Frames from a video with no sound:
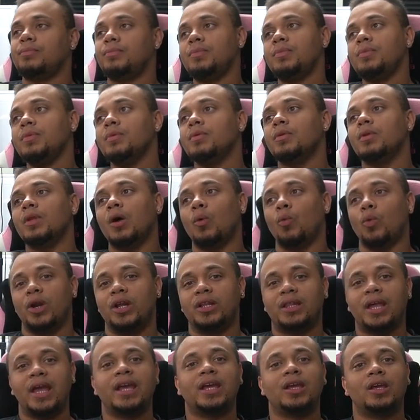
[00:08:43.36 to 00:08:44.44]
I want
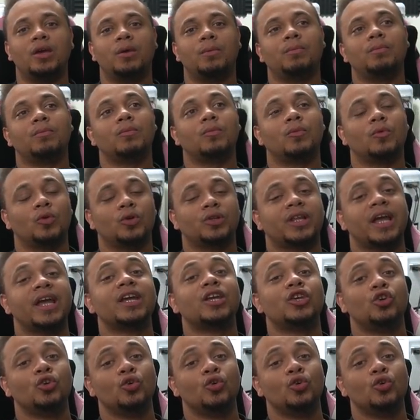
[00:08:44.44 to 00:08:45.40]
to thank him, or thank